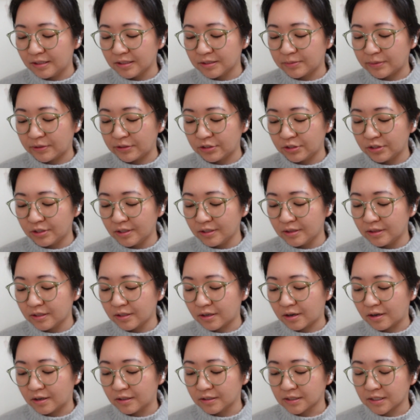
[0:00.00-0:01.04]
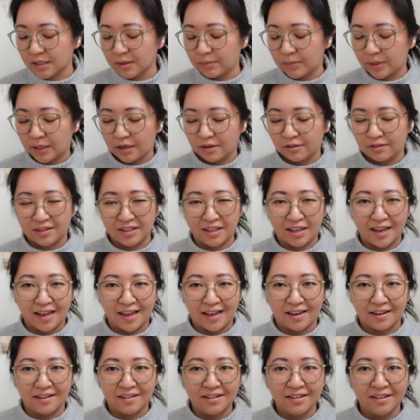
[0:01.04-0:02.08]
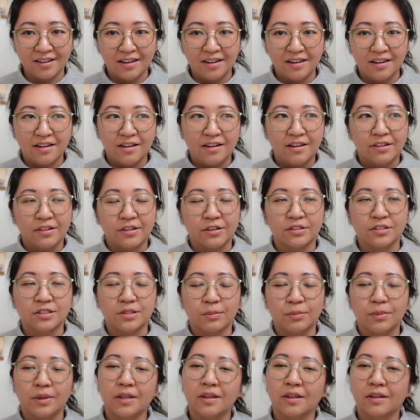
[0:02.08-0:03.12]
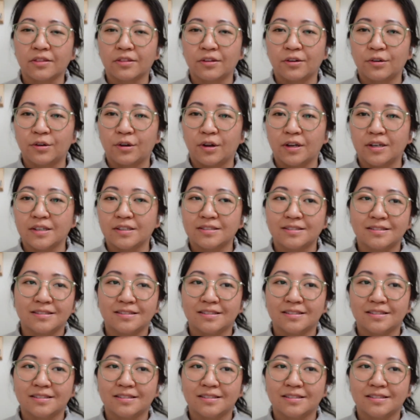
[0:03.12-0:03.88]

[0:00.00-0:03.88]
especially at the cards coming out at the end there's something that they're not